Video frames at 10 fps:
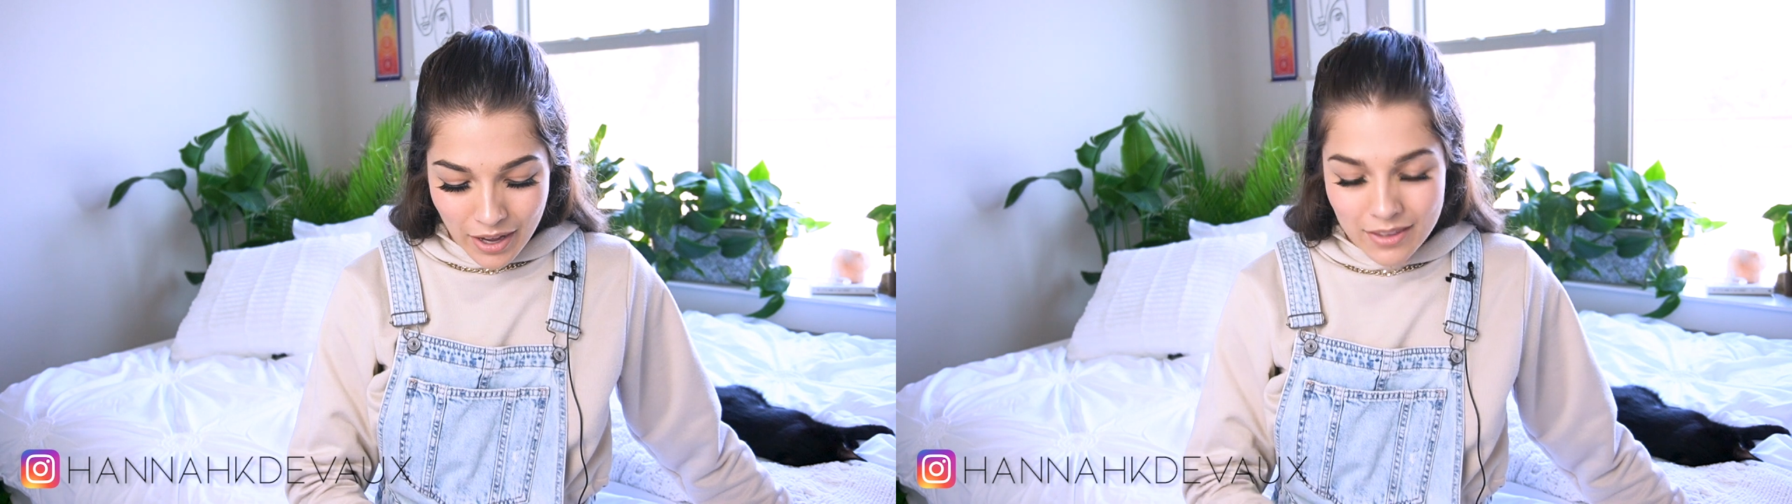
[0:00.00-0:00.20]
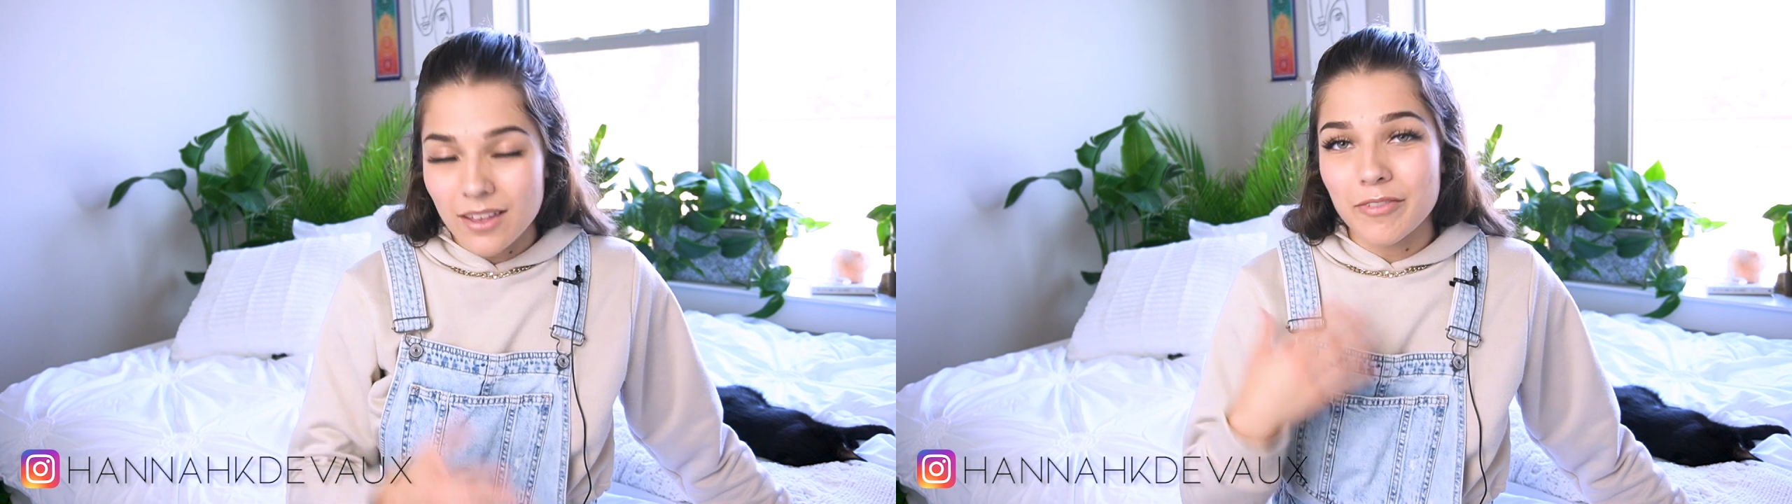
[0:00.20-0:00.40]

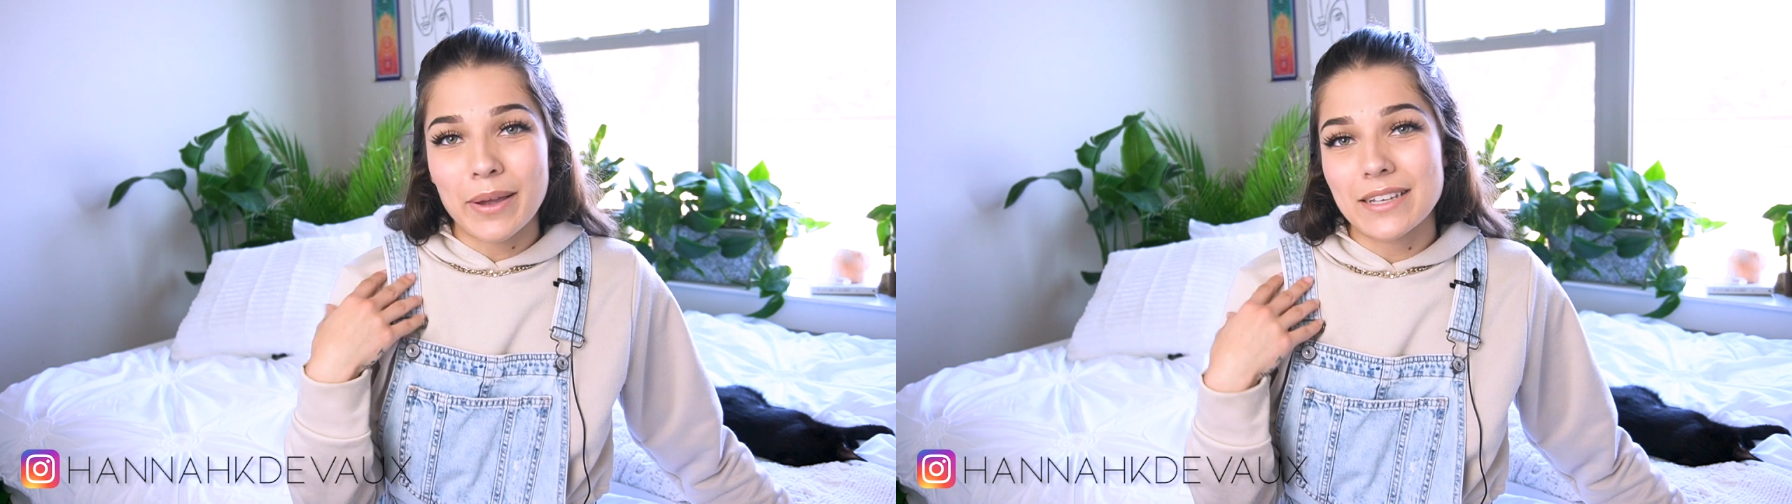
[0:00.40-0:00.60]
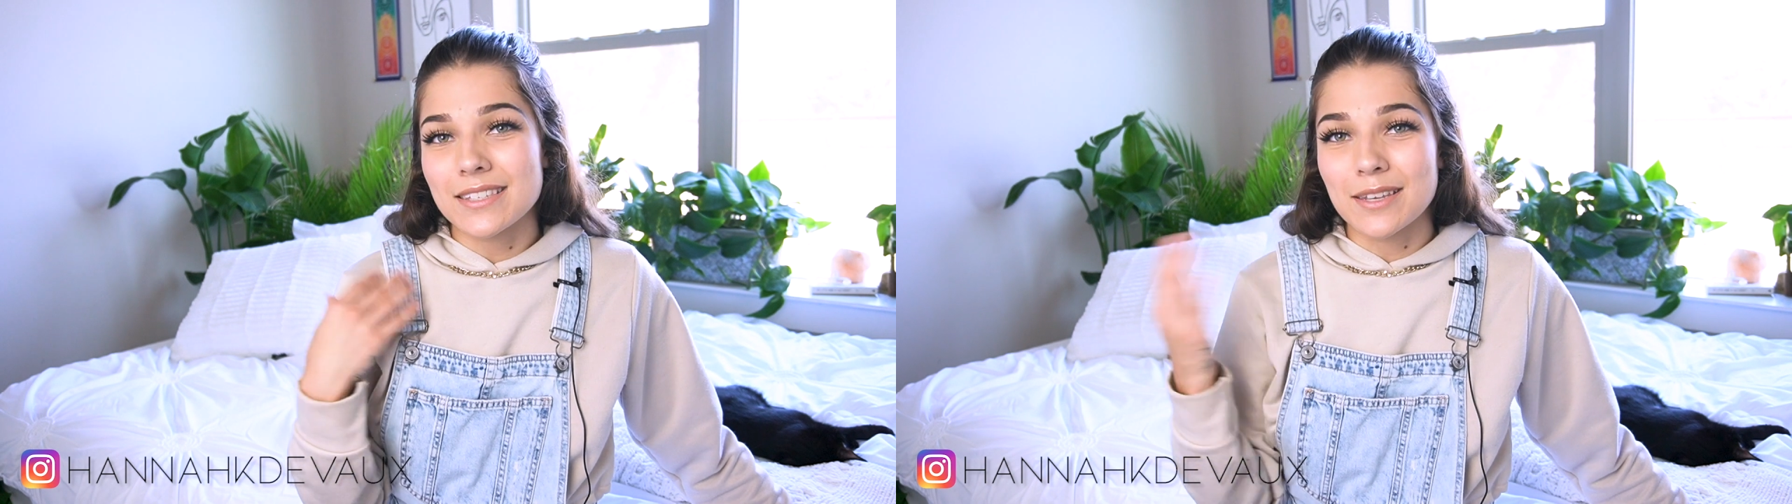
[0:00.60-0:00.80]
I love
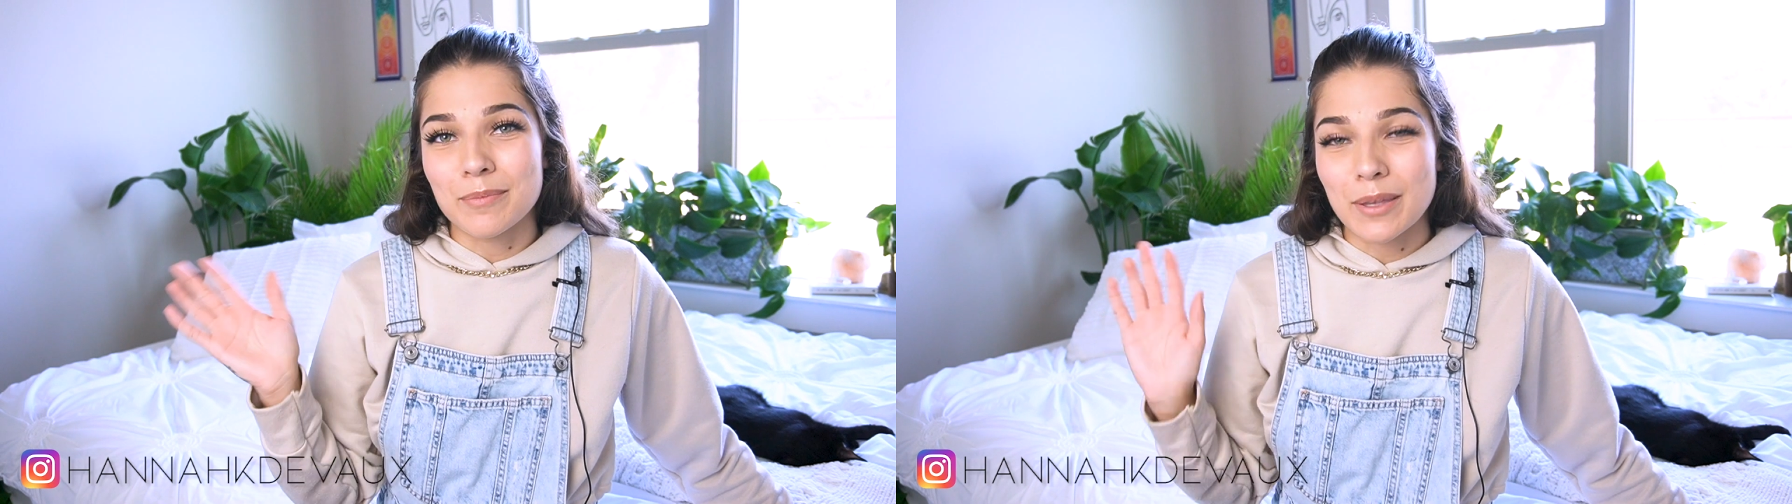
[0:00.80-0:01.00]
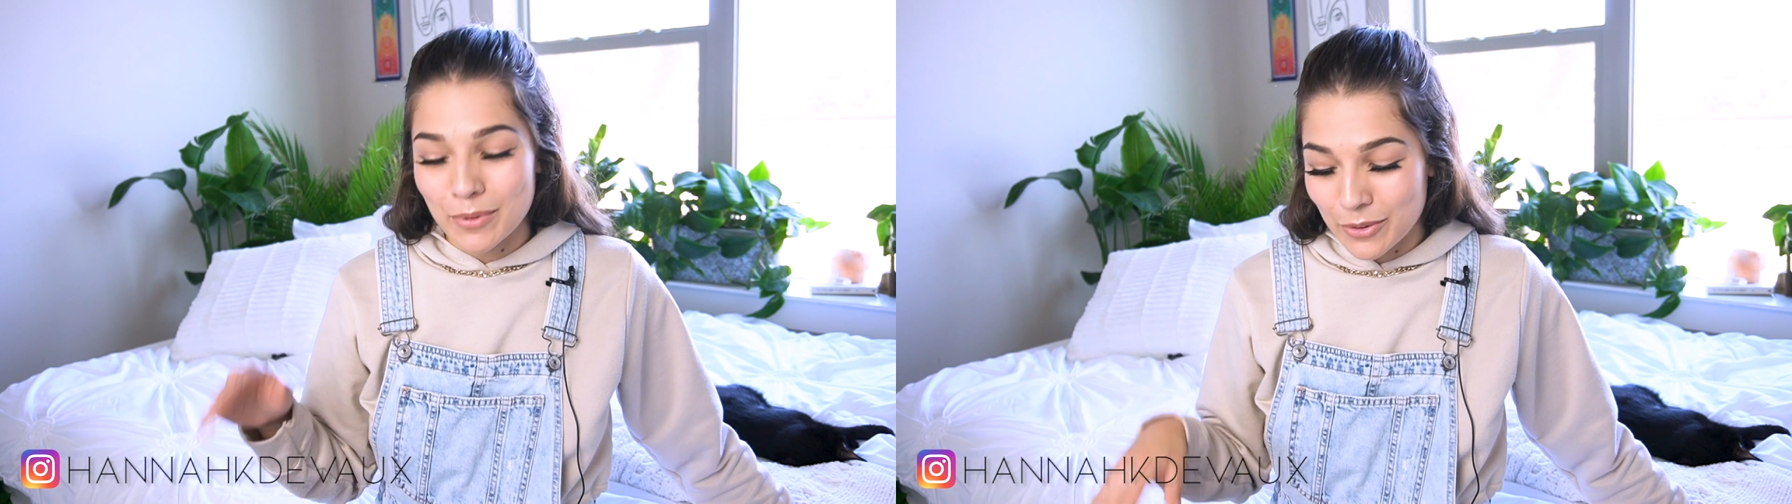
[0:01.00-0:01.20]

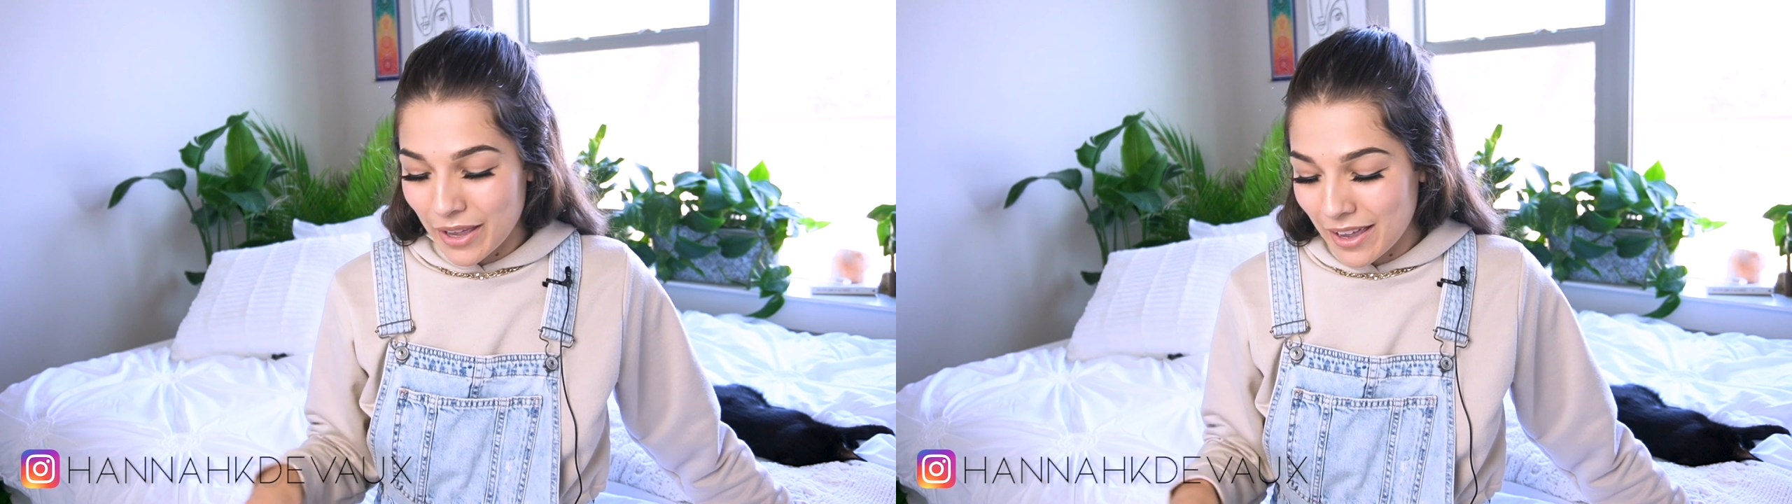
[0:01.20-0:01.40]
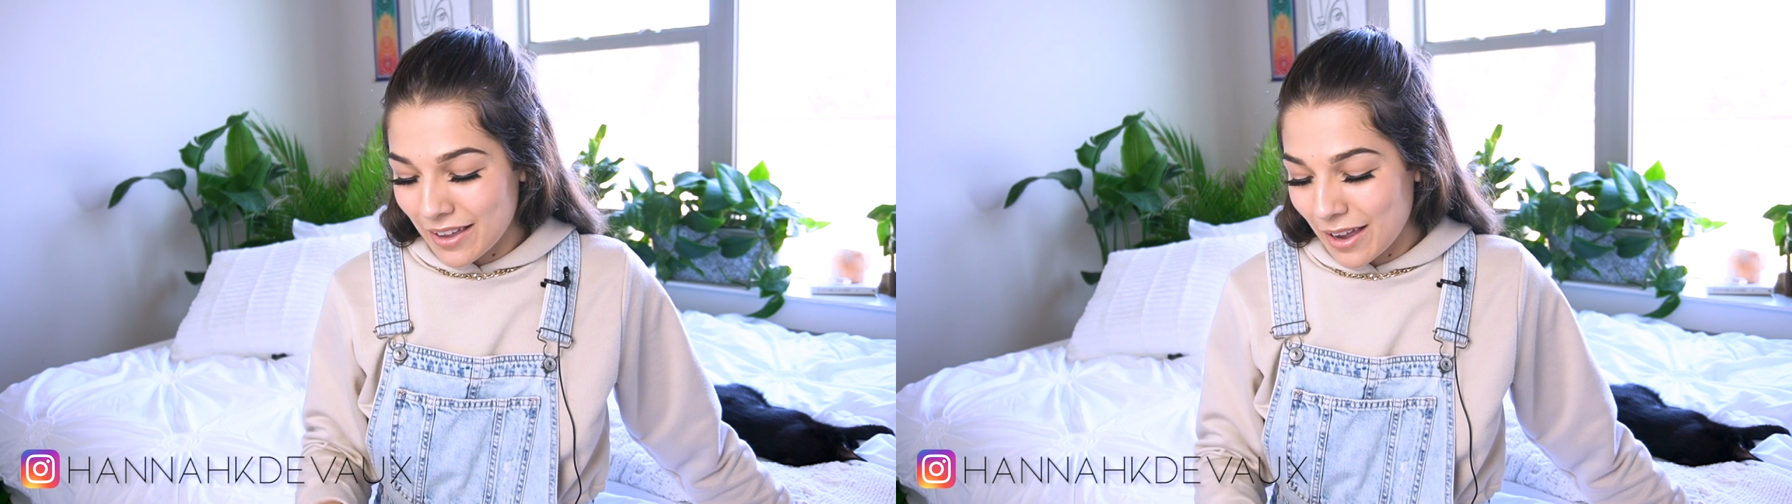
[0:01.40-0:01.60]
Piscean people, okay?